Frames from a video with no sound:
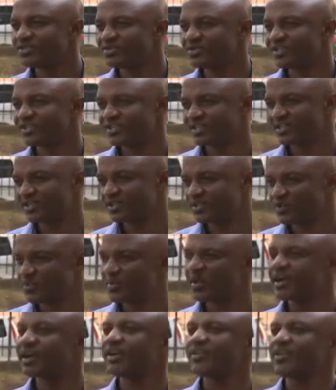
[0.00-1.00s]
to the central
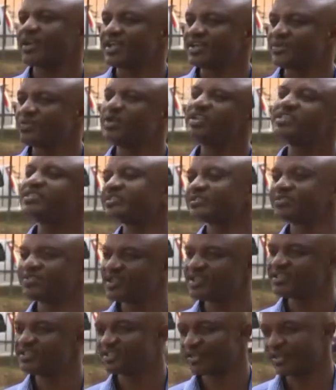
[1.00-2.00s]
bank rate when it is
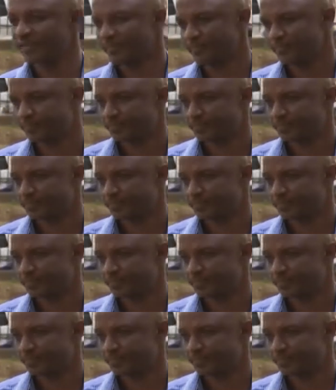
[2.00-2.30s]
rising.